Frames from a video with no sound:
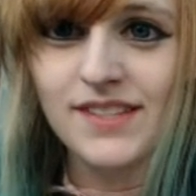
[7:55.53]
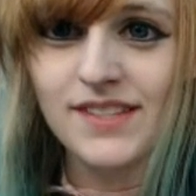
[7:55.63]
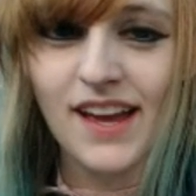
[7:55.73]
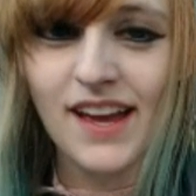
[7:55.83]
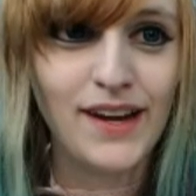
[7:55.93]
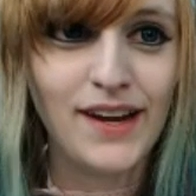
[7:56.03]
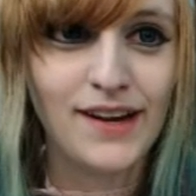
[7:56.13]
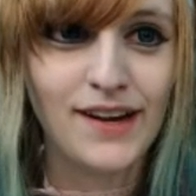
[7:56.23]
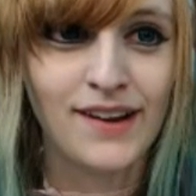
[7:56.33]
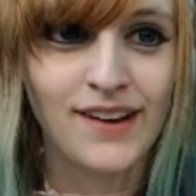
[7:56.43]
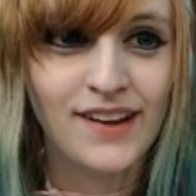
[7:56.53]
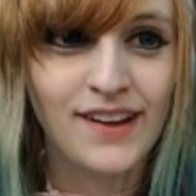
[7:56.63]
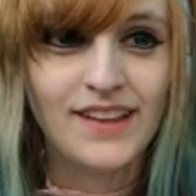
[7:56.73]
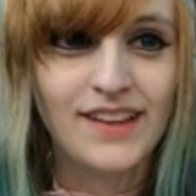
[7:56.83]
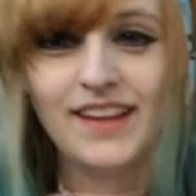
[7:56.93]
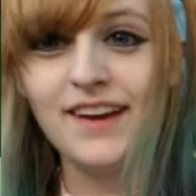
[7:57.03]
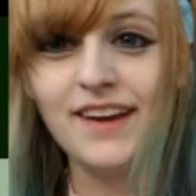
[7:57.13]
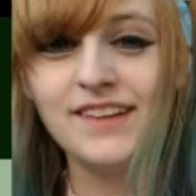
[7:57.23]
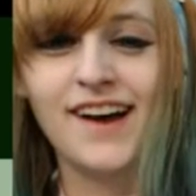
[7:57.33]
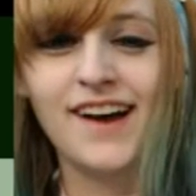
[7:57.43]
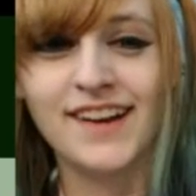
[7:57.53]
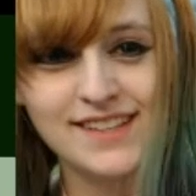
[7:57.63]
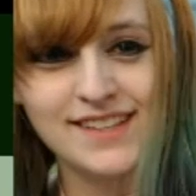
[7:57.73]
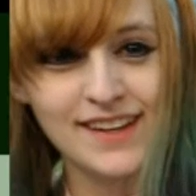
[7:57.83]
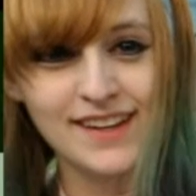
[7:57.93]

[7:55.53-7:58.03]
what does that mean? Thank you, Josh!